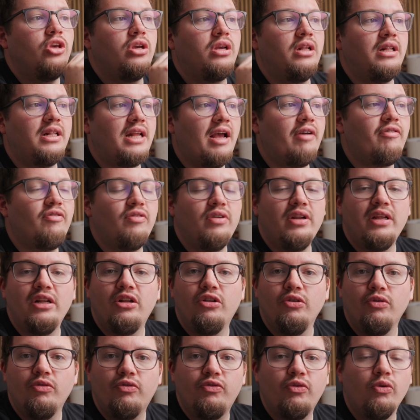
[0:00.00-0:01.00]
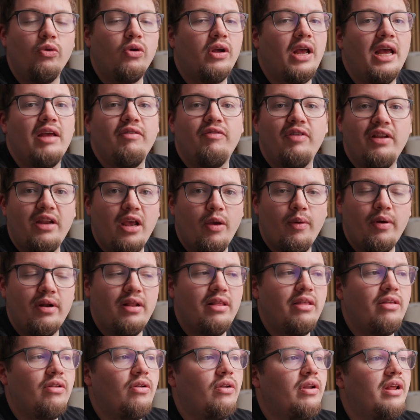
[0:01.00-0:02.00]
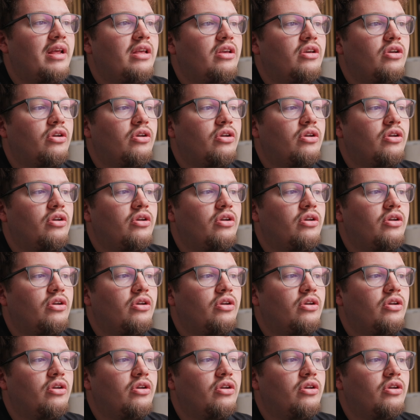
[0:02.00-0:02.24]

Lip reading: You can definitely do 4K video editing on it.